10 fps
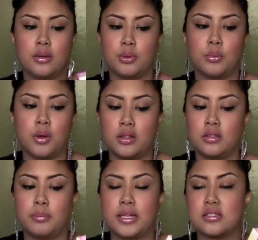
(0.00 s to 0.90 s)
Number one,
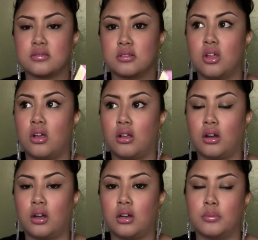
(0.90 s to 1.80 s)
the pencil's
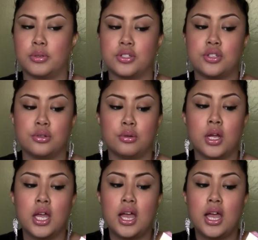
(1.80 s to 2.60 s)
longer. Number two,